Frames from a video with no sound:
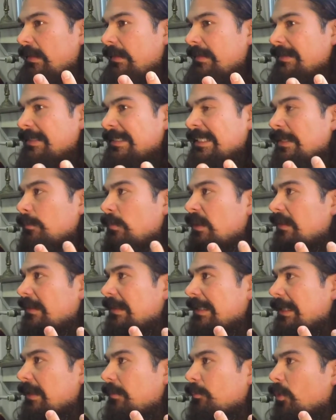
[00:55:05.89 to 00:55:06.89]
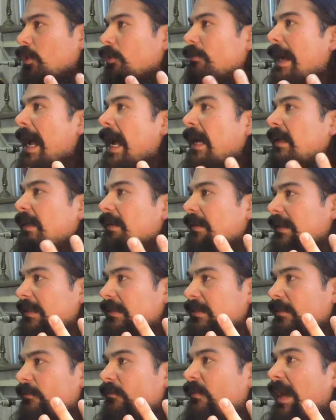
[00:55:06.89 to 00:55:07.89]
seemingly
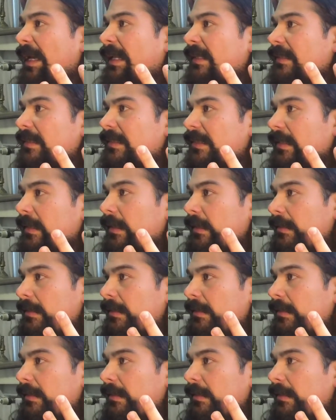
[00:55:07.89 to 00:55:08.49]
miraculous events